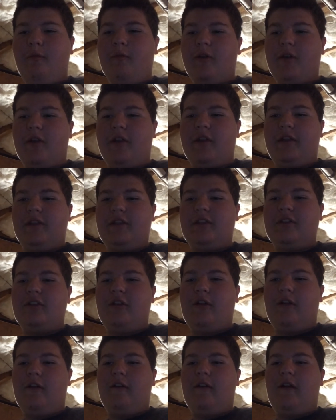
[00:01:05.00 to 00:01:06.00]
working, you
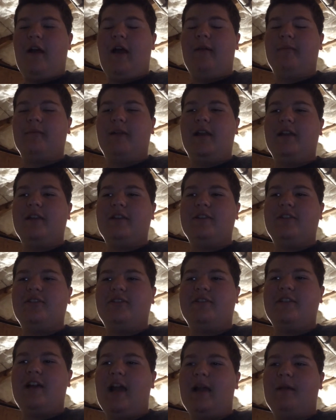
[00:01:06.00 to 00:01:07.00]
know. I'm gonna do
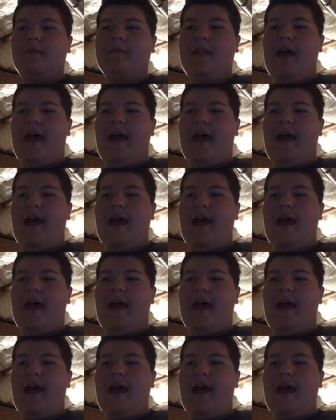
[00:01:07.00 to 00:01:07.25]
time